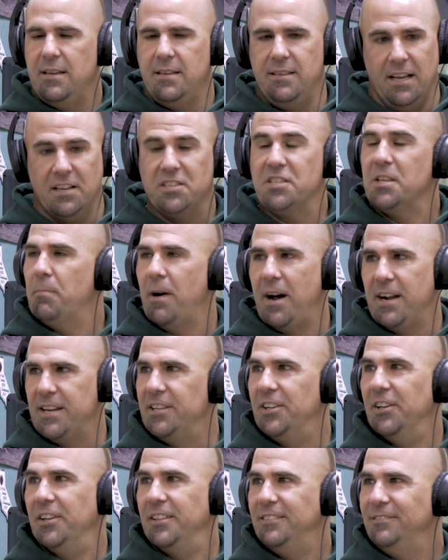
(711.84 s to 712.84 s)
does the
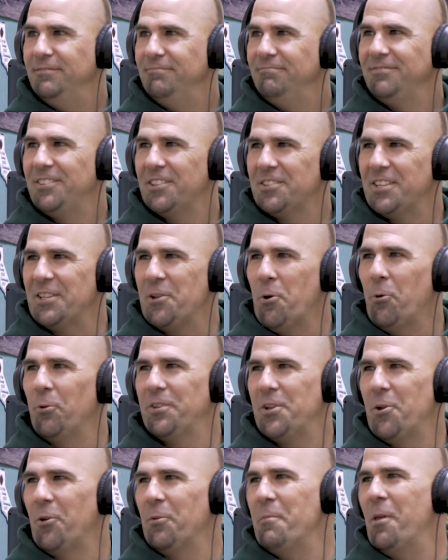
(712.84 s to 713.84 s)
body good. Just like the
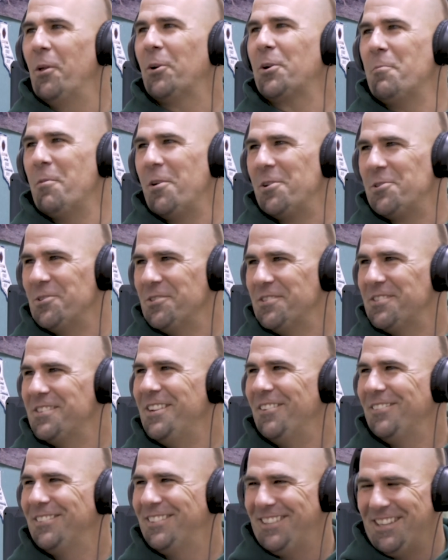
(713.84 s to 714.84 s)
old milk commercials,
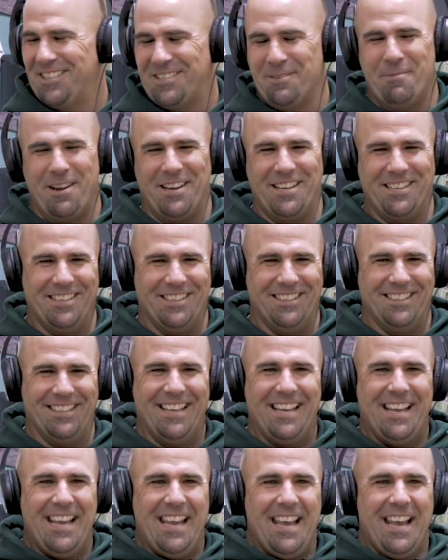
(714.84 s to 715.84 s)
does the body good.
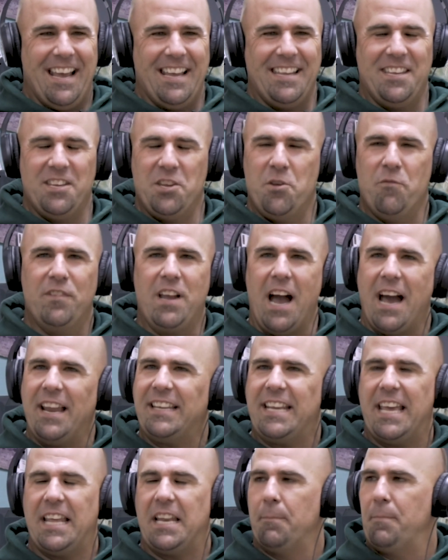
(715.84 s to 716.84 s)
You've got
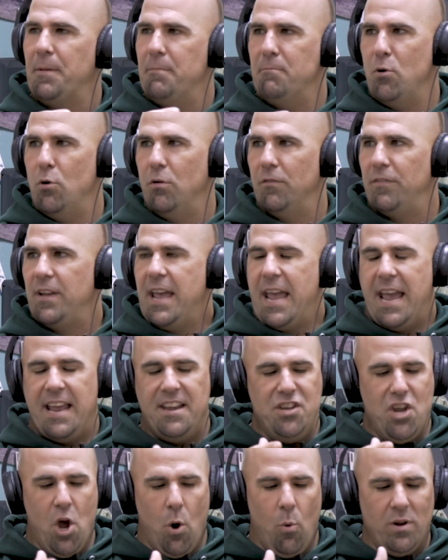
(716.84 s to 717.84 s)
to get up and move.
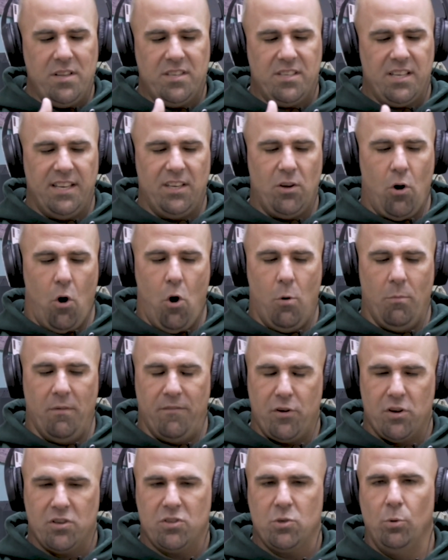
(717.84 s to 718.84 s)
And no one's going to go home
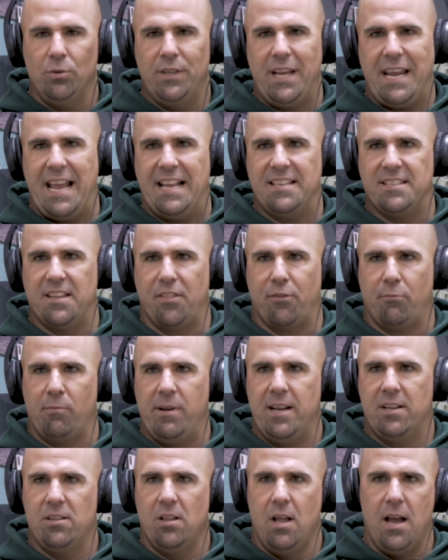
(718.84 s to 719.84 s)
if your school day ends at
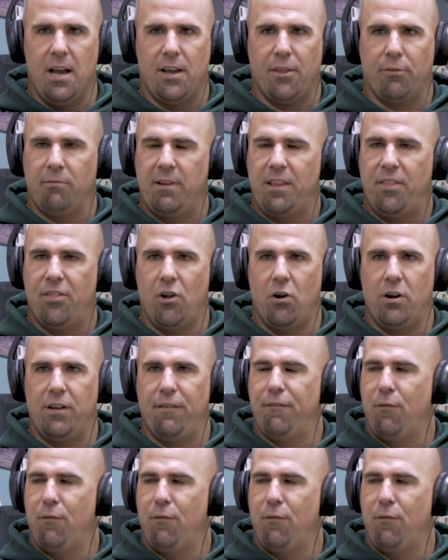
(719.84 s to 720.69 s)
3 o'clock, 3:30,